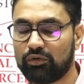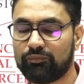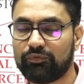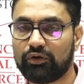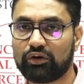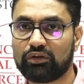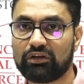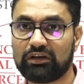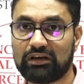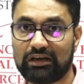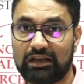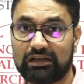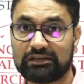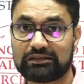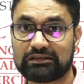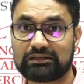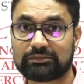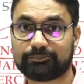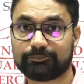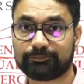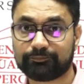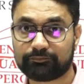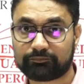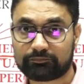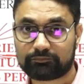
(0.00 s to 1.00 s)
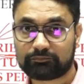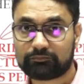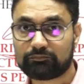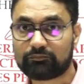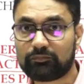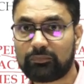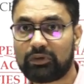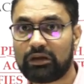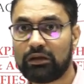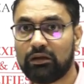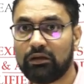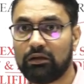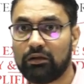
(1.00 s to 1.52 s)
for the class
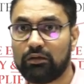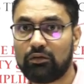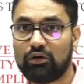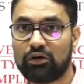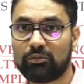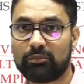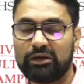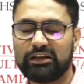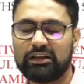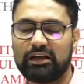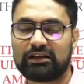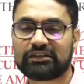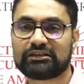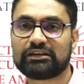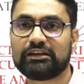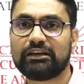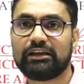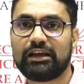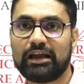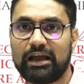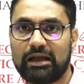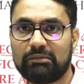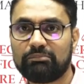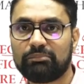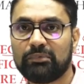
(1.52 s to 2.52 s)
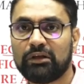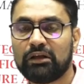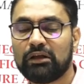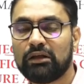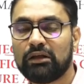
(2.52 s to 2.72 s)
on my Darshanik app.